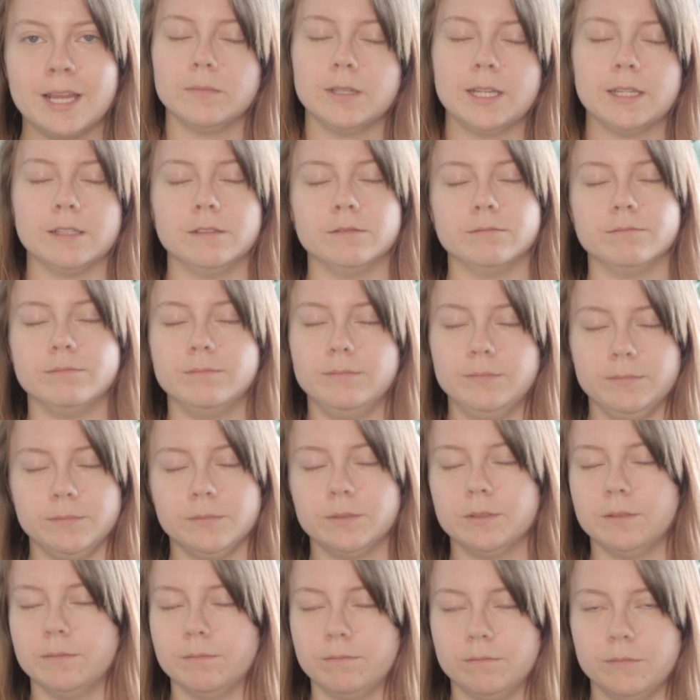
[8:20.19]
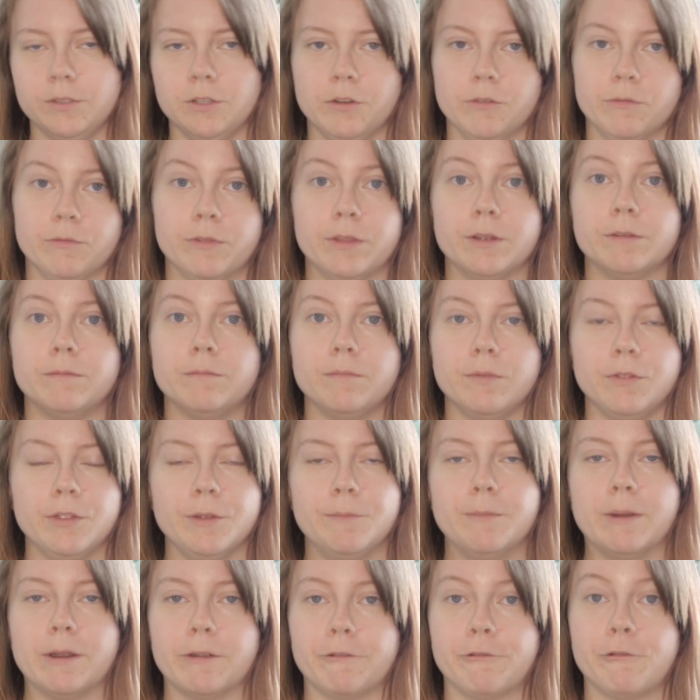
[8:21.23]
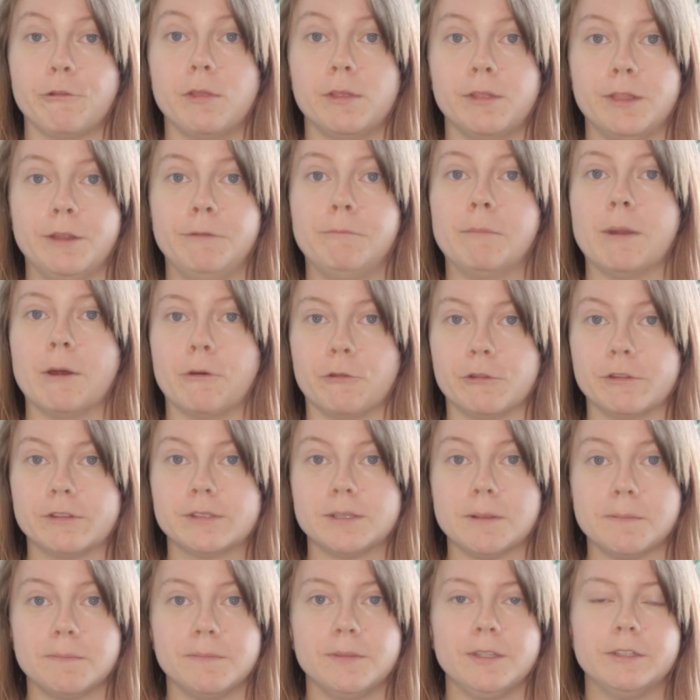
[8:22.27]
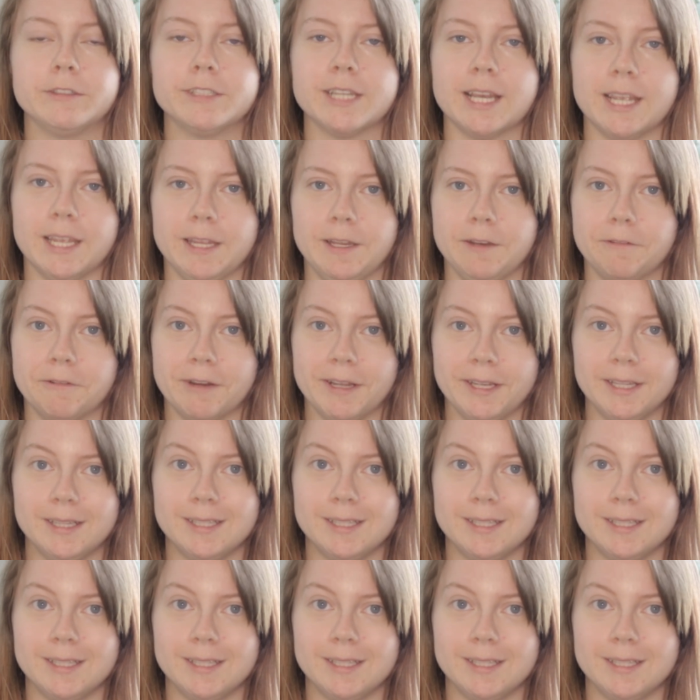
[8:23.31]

and you know, their mouths, they're tiny, right?